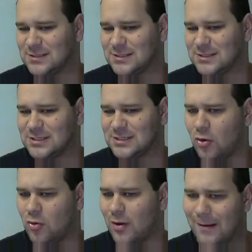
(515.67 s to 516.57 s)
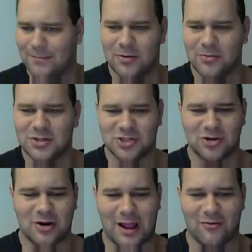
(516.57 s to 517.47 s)
So I'm not really
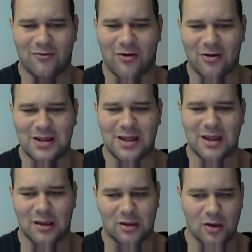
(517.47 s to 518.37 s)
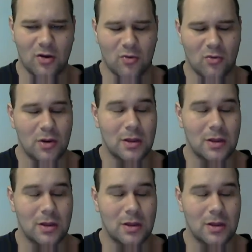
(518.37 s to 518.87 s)
sure how far he can go.